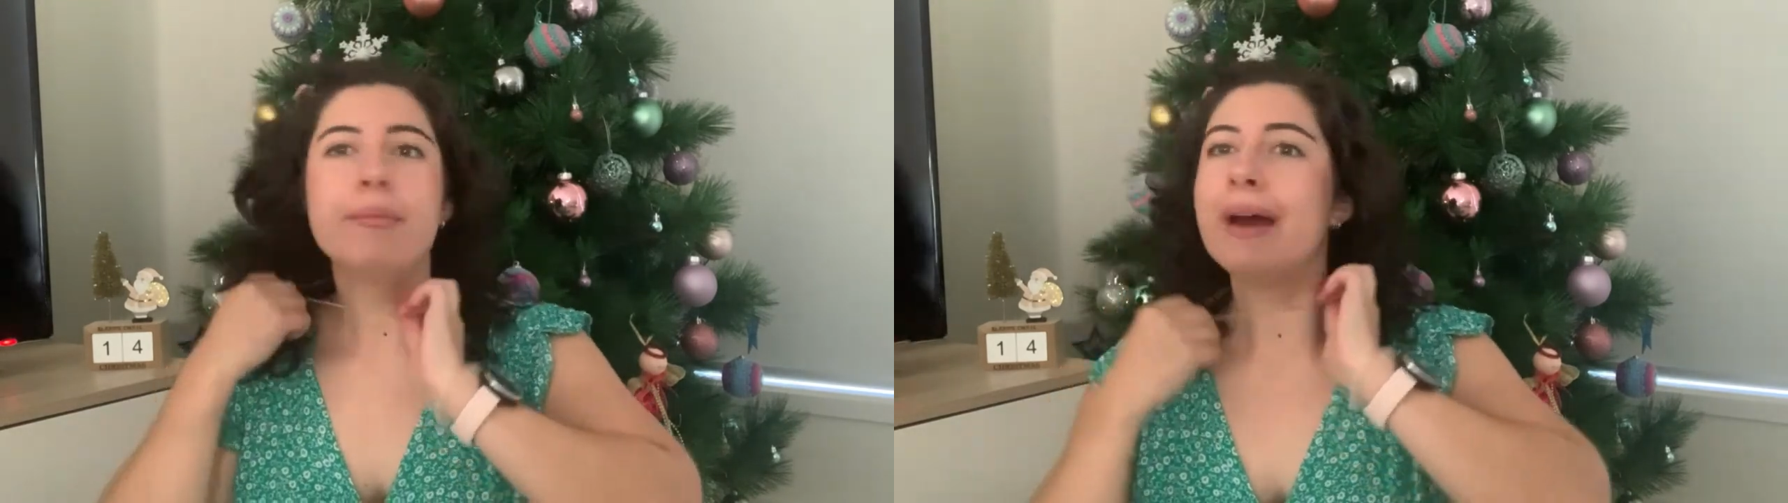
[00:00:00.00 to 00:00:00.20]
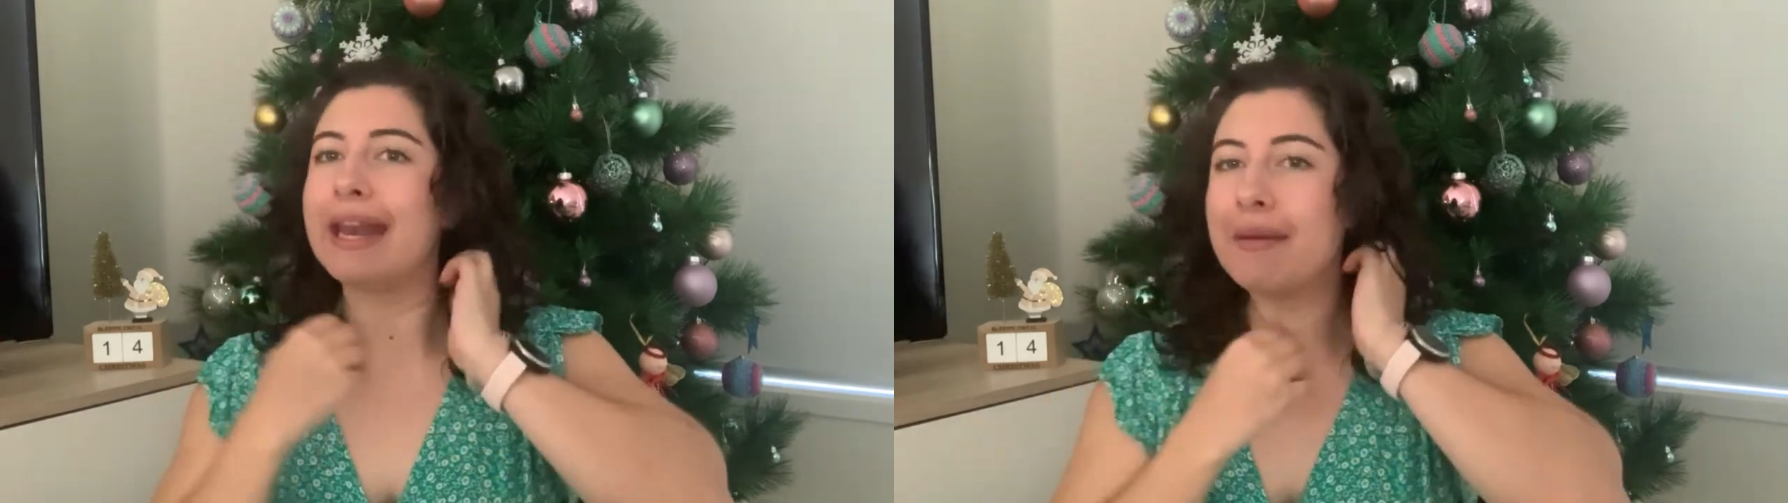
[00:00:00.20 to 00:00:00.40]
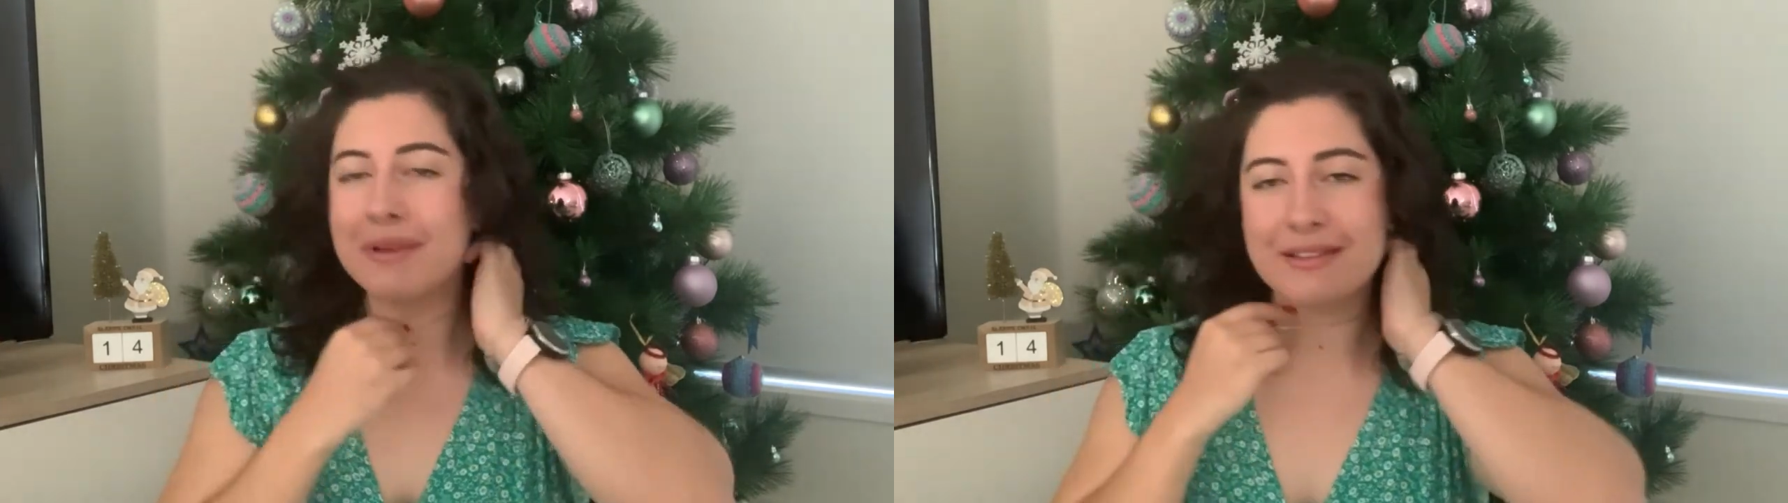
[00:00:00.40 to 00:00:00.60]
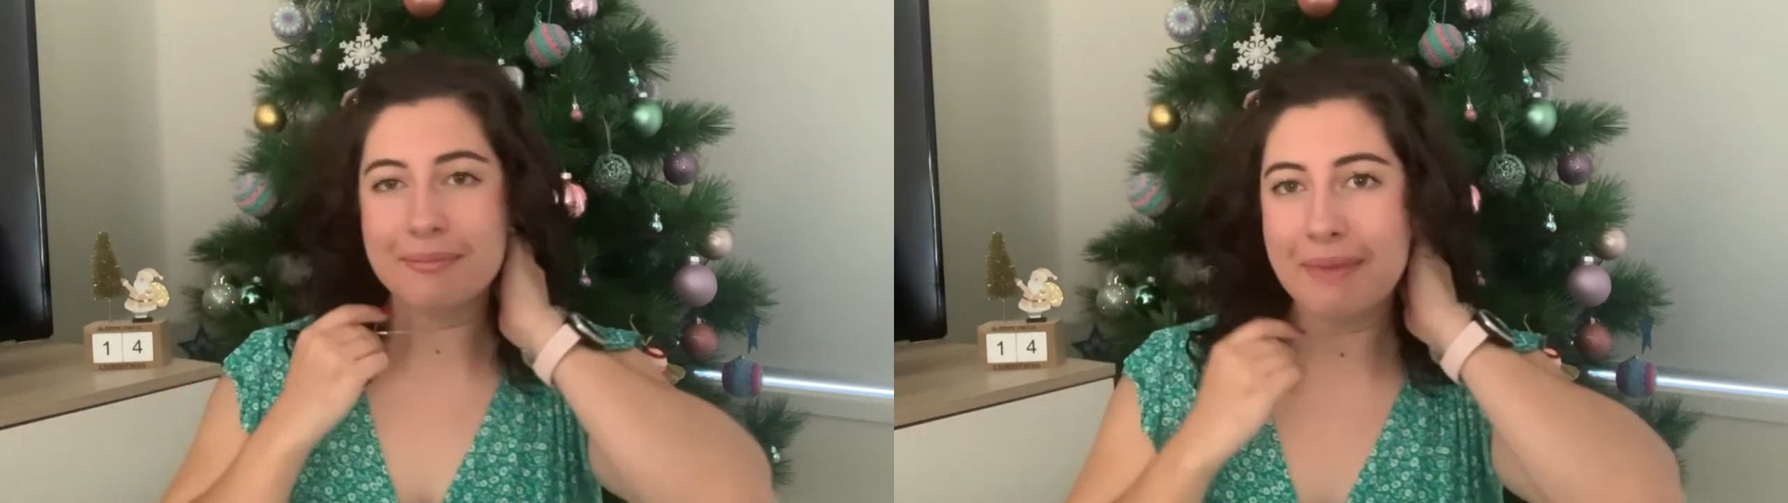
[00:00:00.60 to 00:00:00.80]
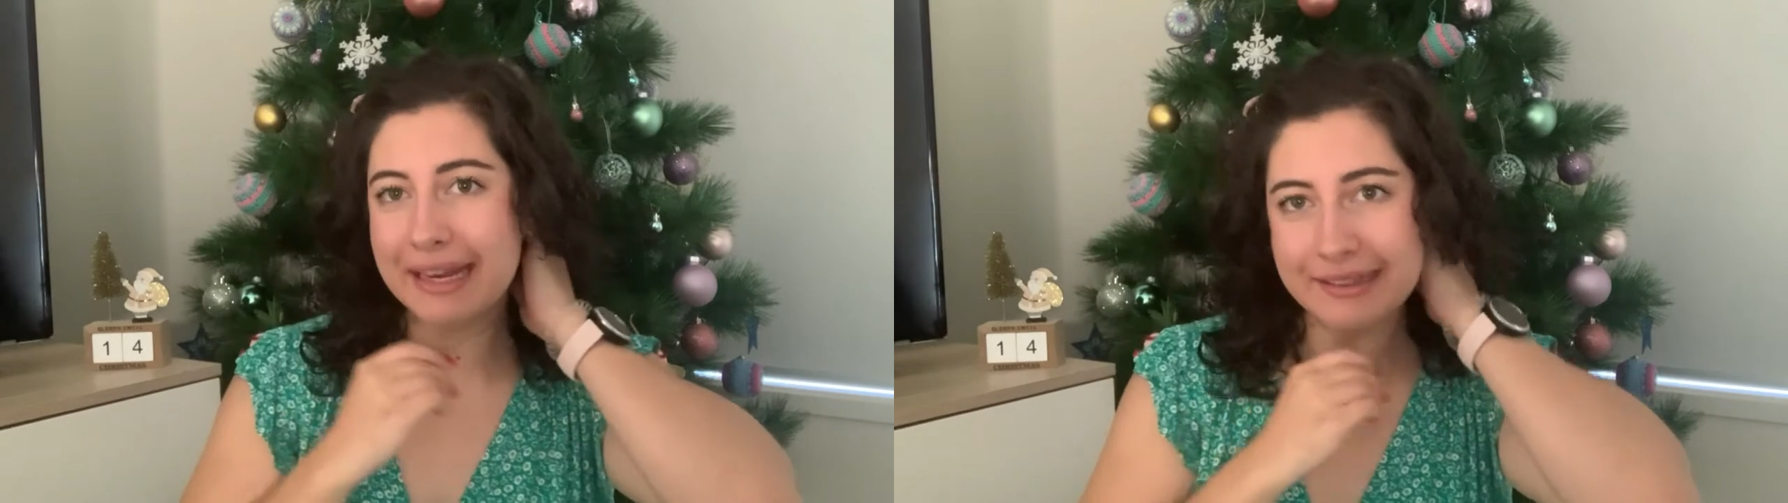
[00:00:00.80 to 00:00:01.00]
My name is
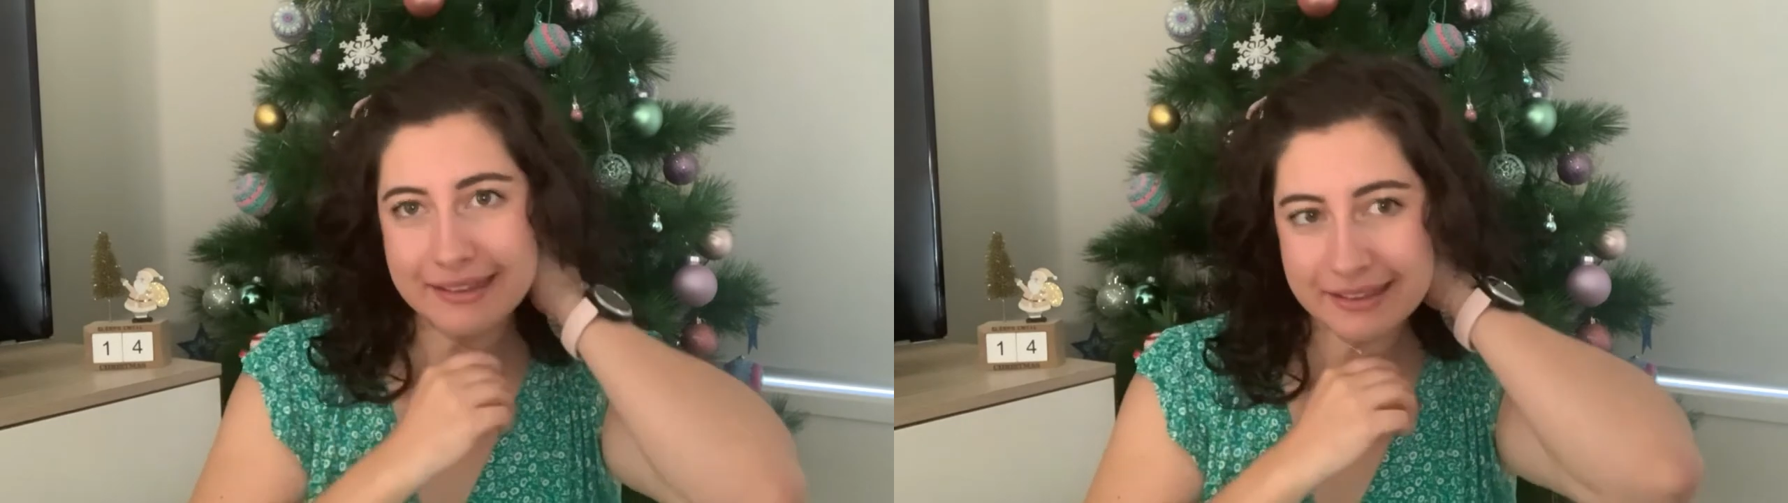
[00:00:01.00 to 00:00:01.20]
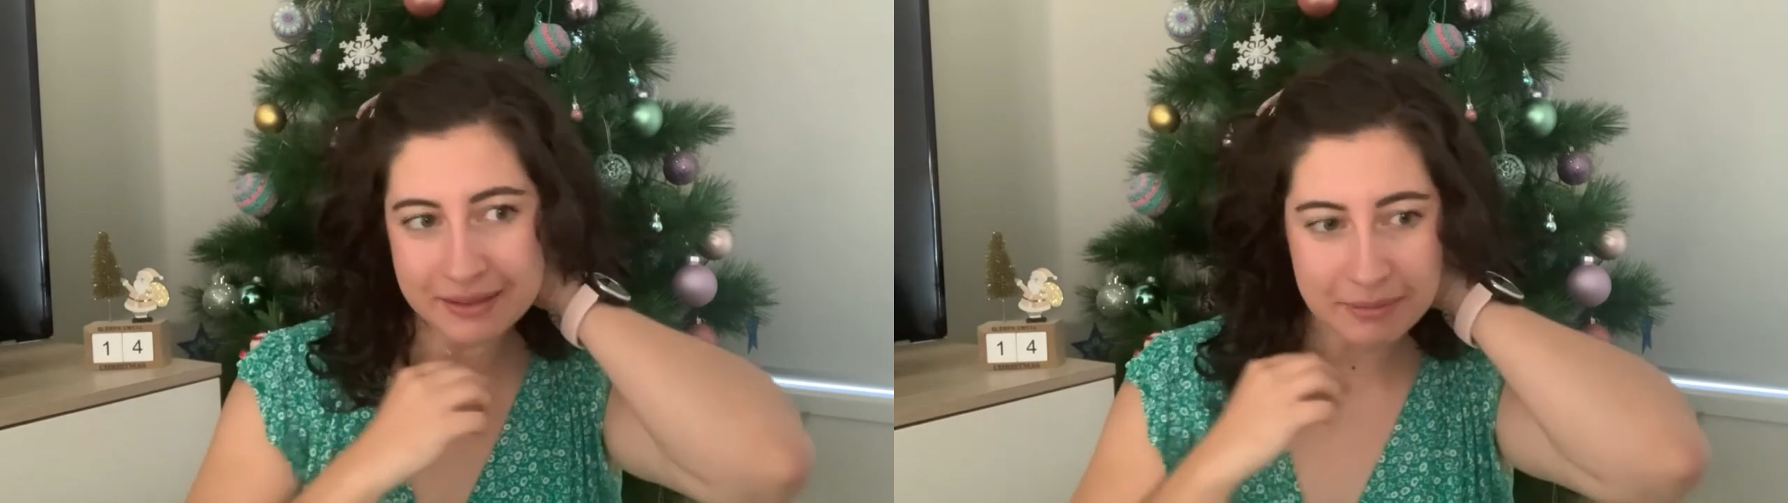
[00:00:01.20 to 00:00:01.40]
Madeline.